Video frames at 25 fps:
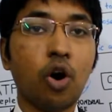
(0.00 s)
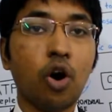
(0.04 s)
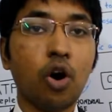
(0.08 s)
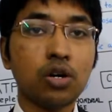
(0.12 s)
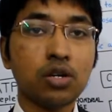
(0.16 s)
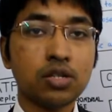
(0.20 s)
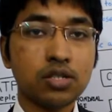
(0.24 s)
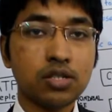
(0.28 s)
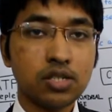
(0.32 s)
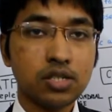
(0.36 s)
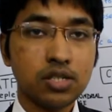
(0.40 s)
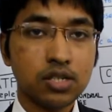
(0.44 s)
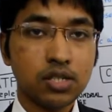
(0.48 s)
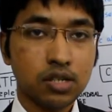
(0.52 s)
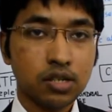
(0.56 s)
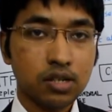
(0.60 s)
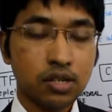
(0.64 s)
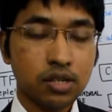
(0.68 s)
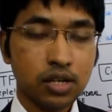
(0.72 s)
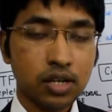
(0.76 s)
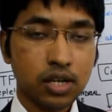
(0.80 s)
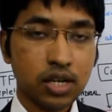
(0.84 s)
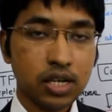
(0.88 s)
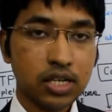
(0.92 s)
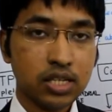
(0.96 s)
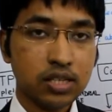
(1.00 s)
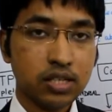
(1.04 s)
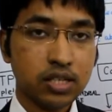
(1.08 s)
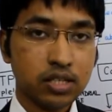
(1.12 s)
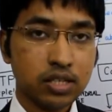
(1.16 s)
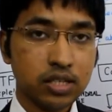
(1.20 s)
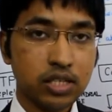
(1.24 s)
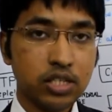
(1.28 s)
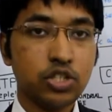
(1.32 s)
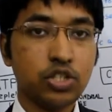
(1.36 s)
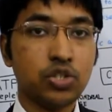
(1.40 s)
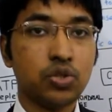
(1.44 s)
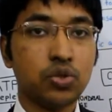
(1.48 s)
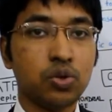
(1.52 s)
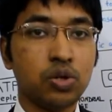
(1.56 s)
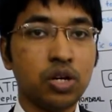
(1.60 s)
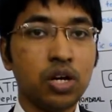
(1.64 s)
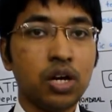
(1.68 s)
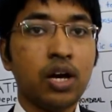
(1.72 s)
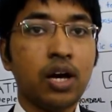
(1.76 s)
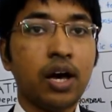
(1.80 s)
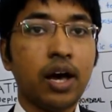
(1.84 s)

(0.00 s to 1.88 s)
oxygen in the tissue,